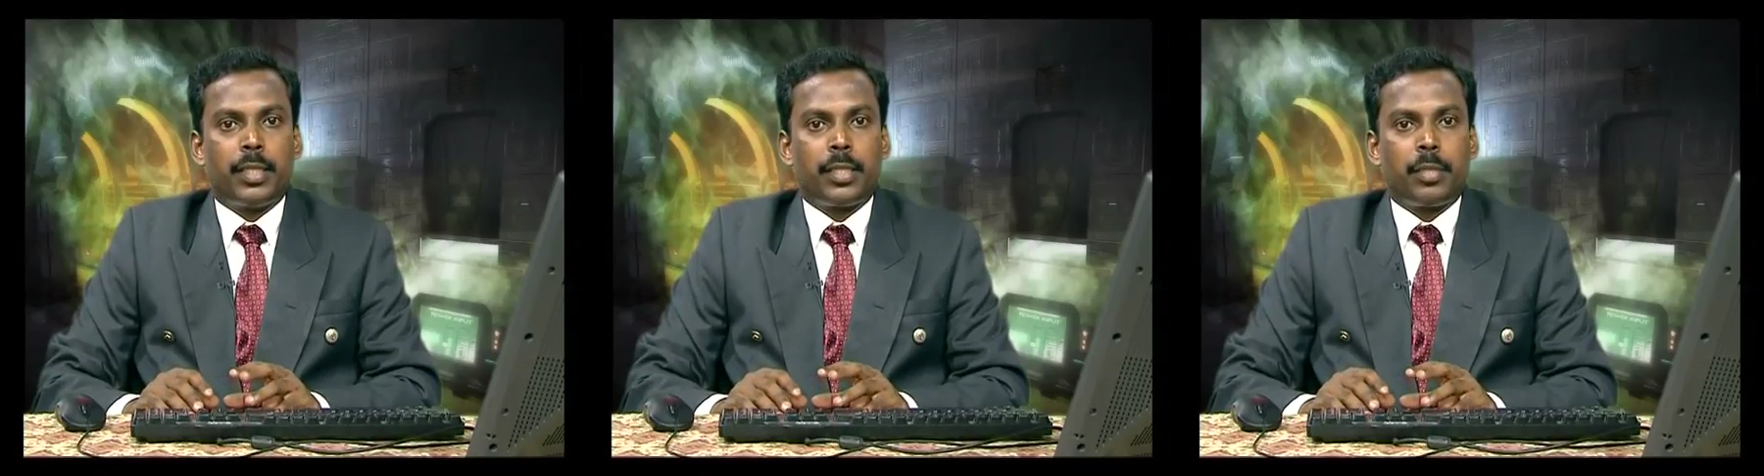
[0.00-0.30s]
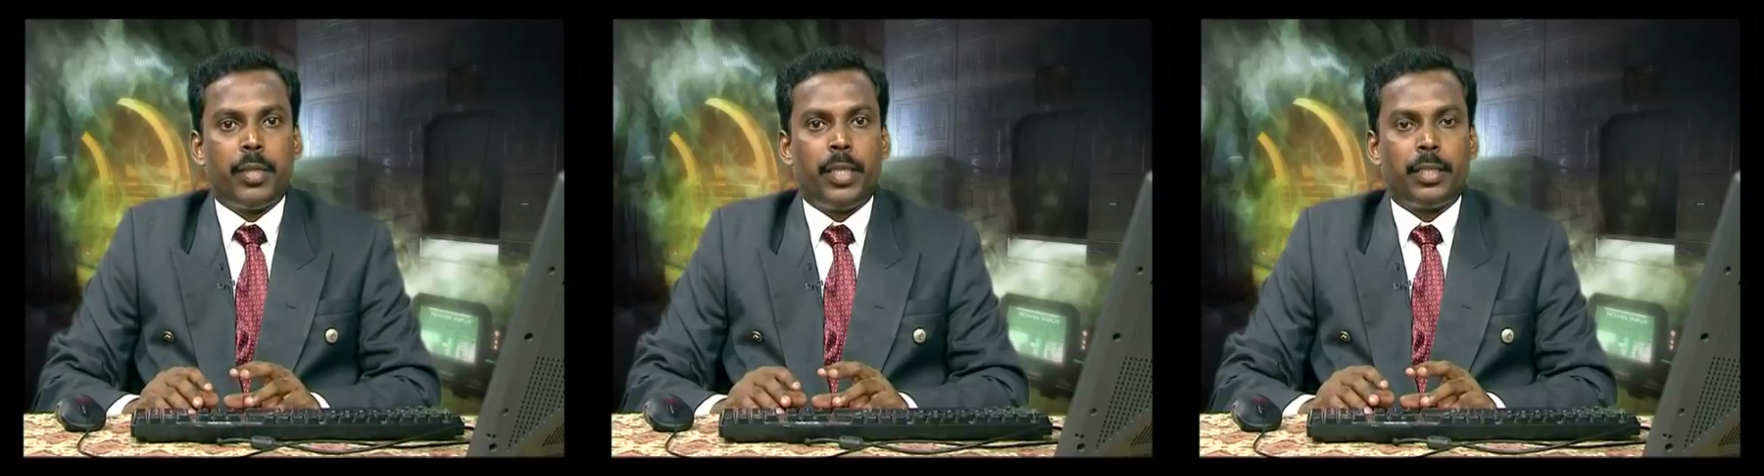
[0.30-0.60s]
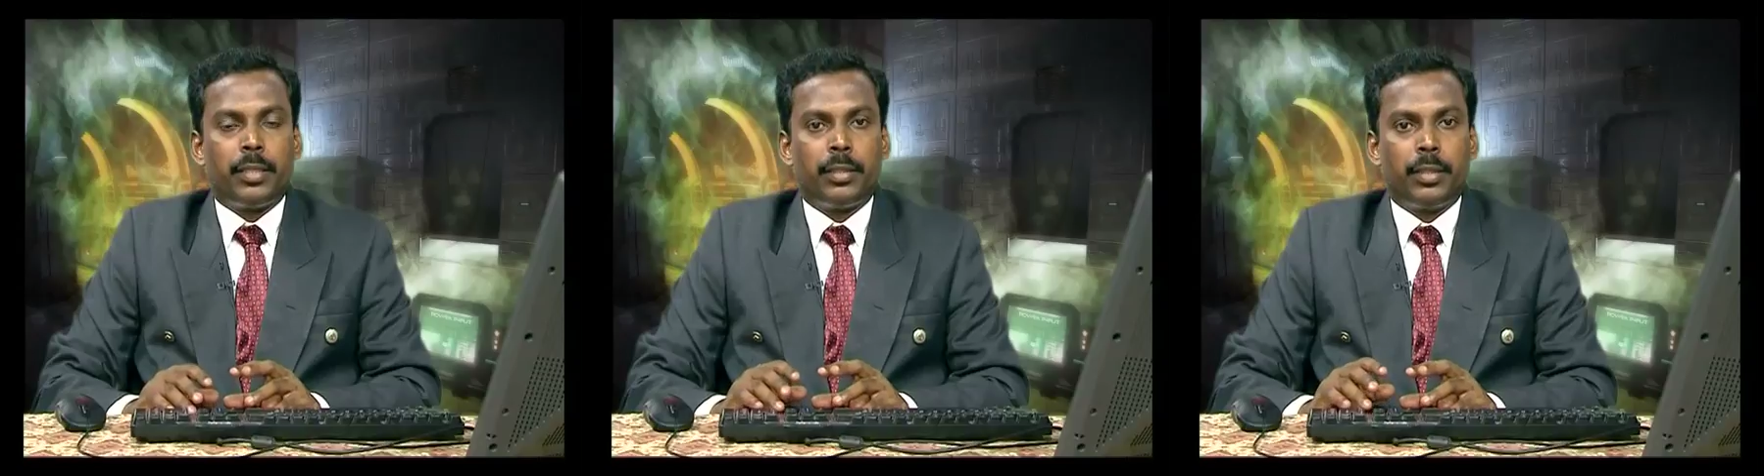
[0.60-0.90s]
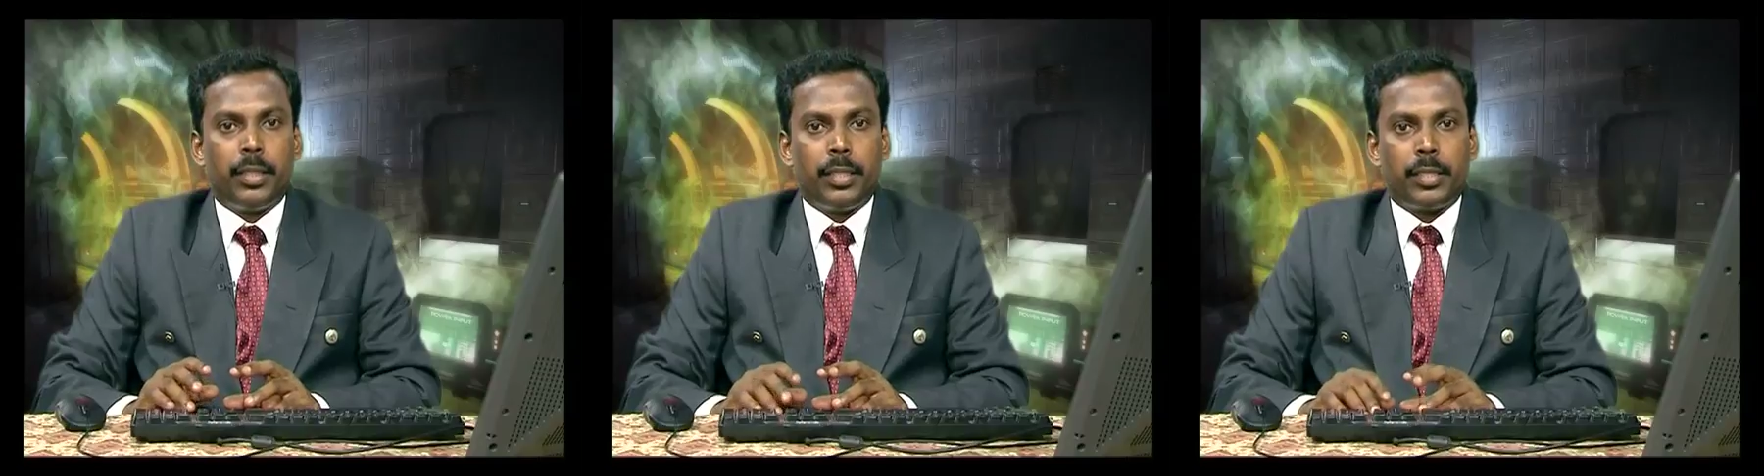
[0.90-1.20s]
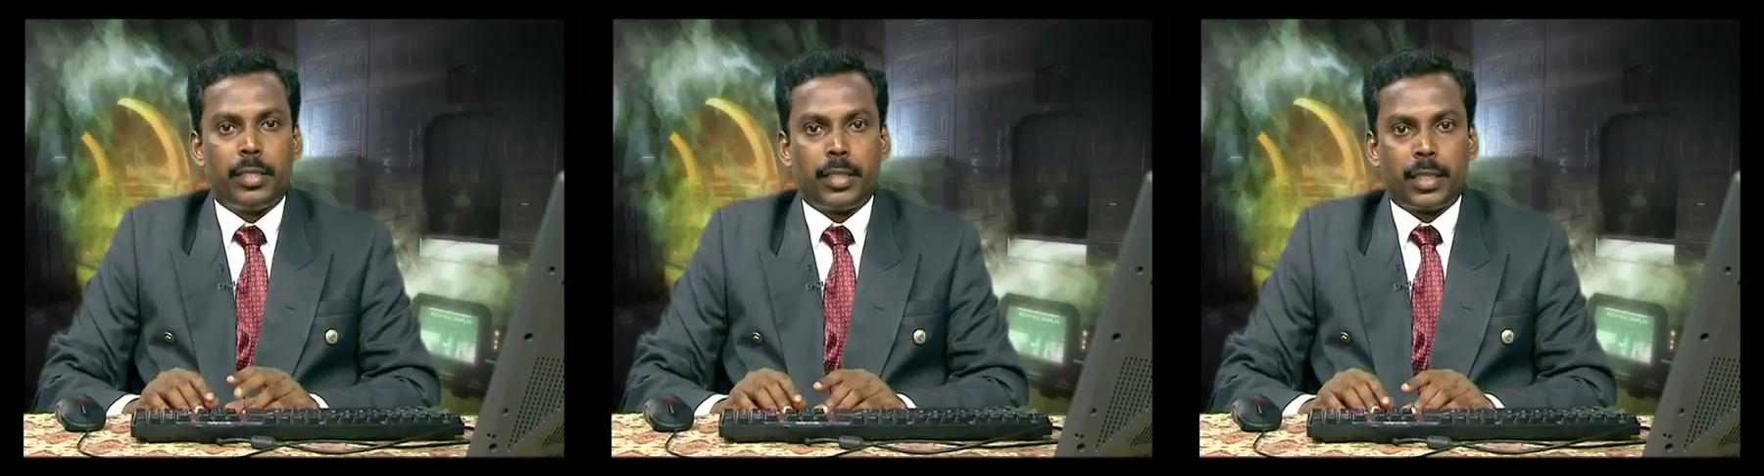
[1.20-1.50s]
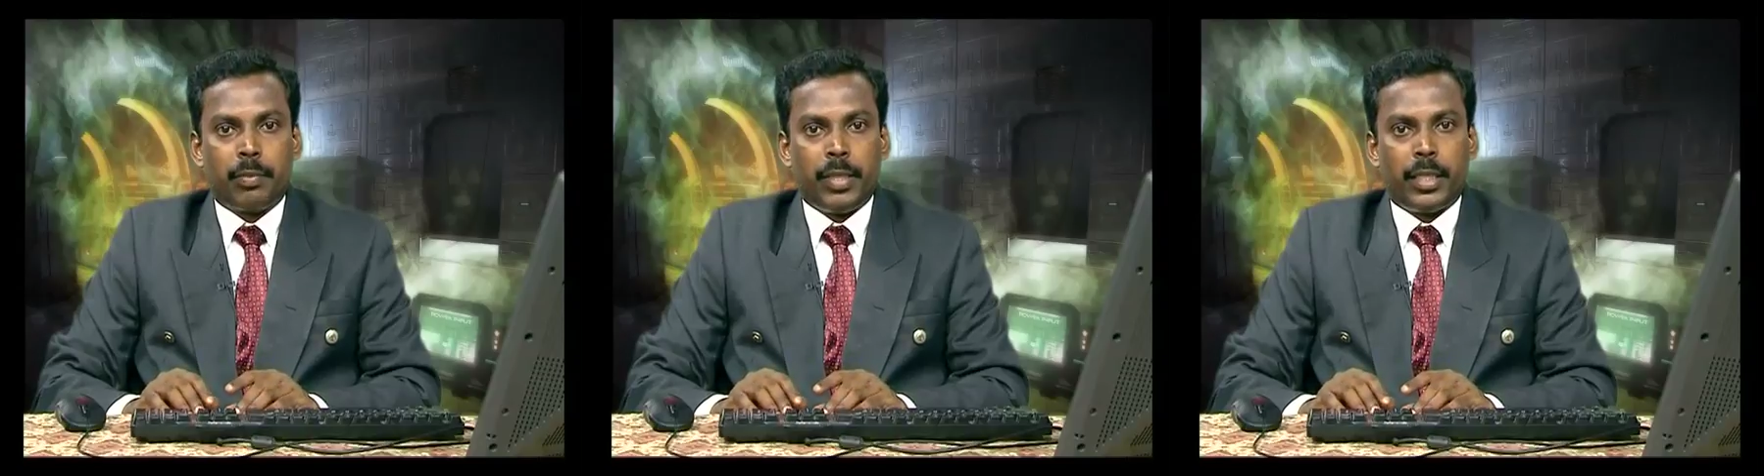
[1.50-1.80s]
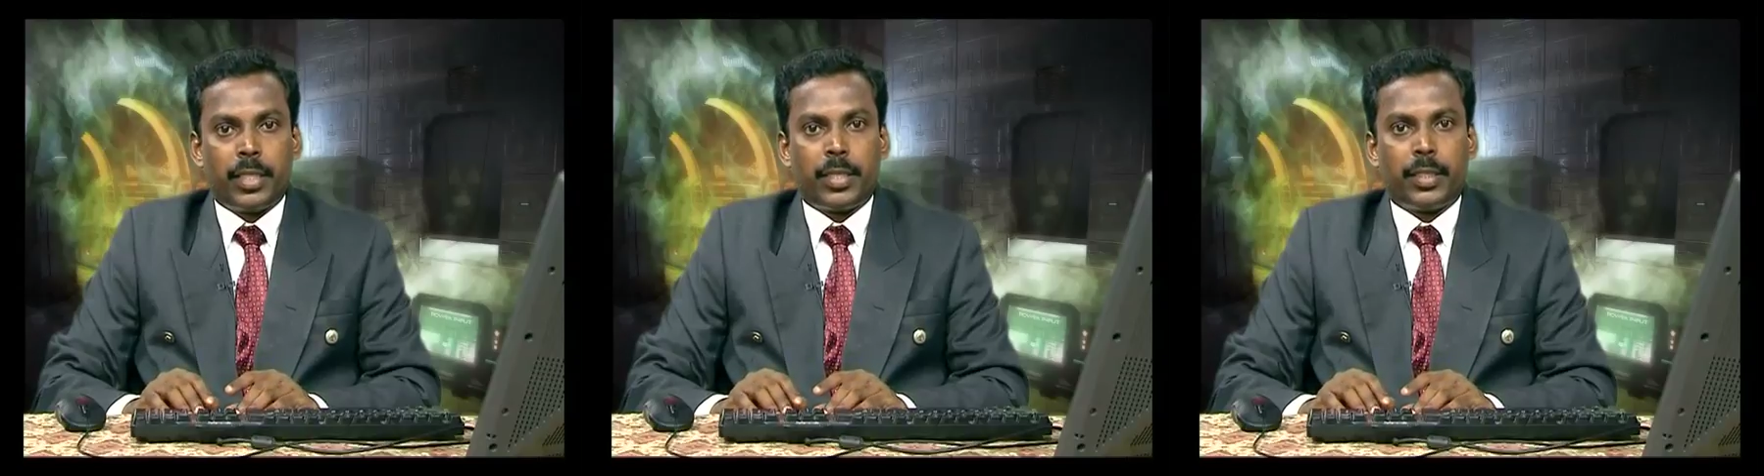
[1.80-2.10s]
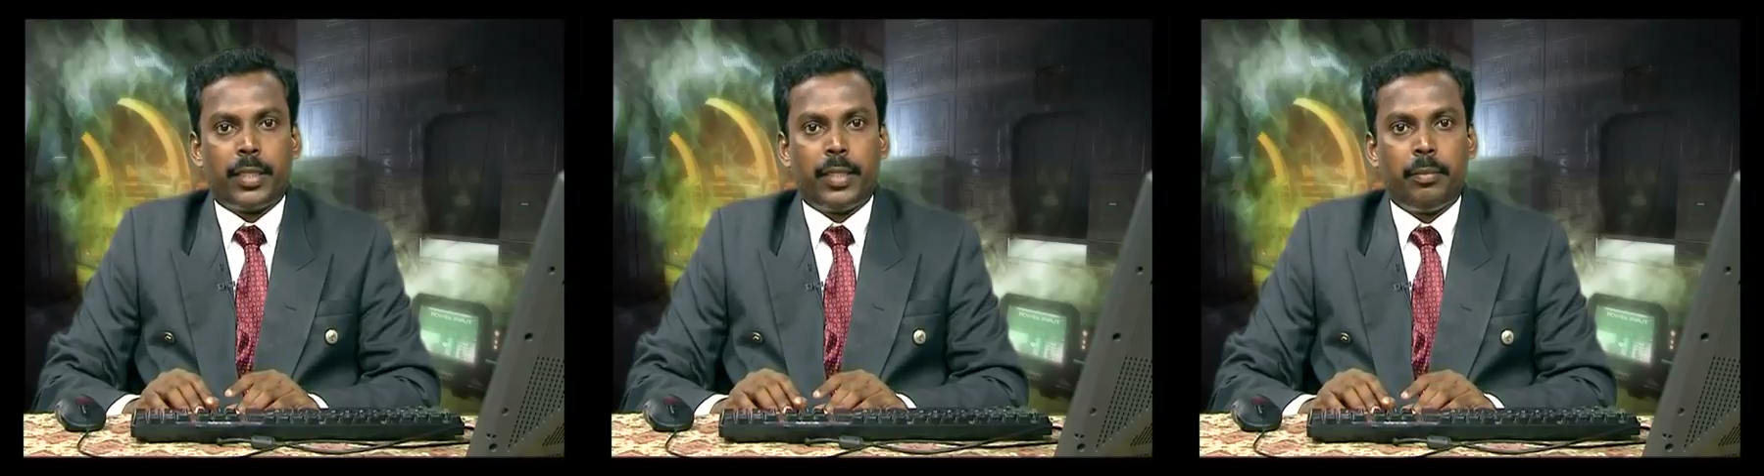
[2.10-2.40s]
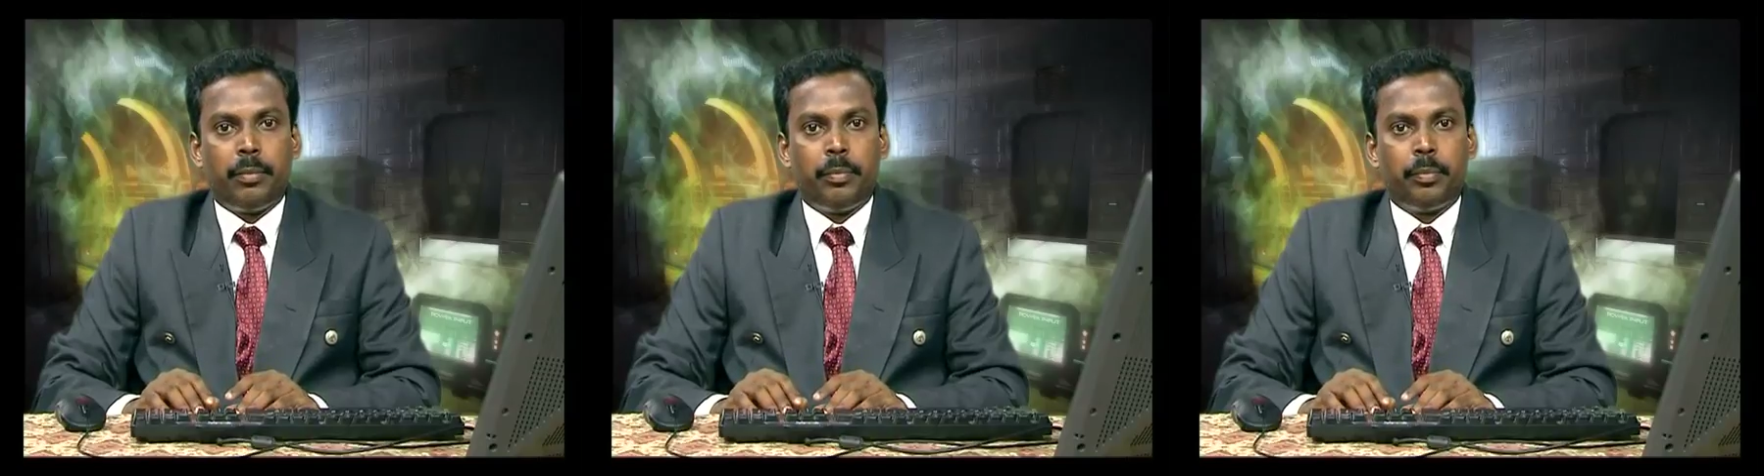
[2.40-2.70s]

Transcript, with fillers: successfully is successfully constructed